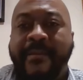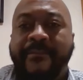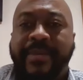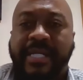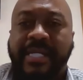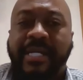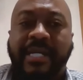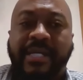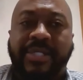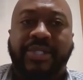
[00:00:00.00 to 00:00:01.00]

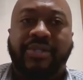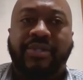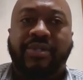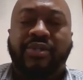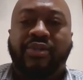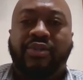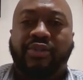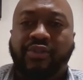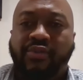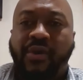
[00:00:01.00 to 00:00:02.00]
Because
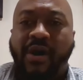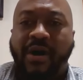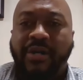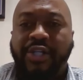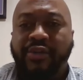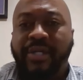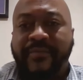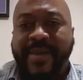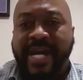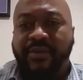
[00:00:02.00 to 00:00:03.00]
you are you only
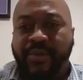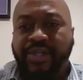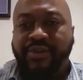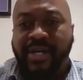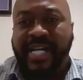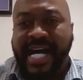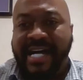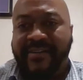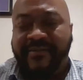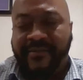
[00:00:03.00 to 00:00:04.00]
matter when you are
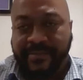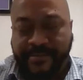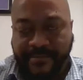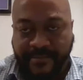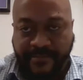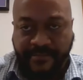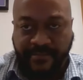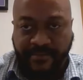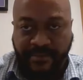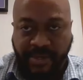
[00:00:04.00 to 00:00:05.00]
alive.
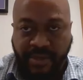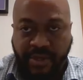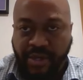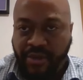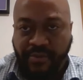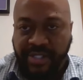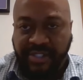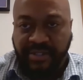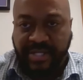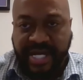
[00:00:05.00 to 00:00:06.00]
Once
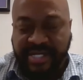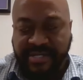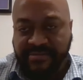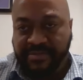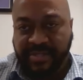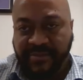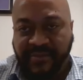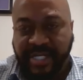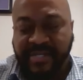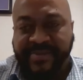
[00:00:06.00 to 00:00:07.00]
you're dead, people
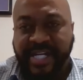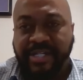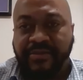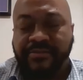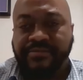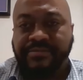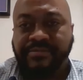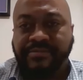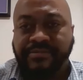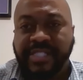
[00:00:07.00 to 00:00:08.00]
forget about you.
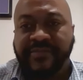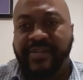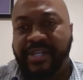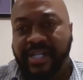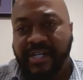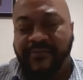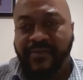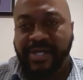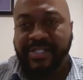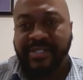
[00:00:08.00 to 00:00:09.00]
Even your loved
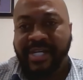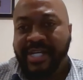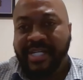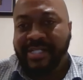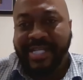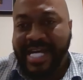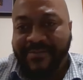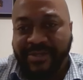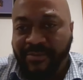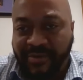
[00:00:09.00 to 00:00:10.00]
ones, they
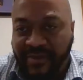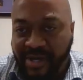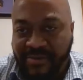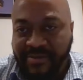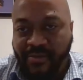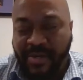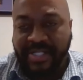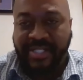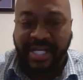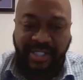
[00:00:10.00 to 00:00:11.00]
have to move on.
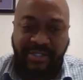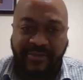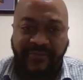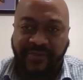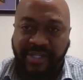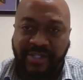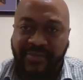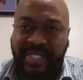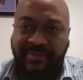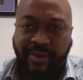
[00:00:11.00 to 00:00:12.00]
Once they do the
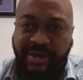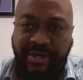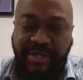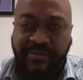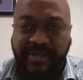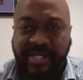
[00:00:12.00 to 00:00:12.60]
funeral, they bury you.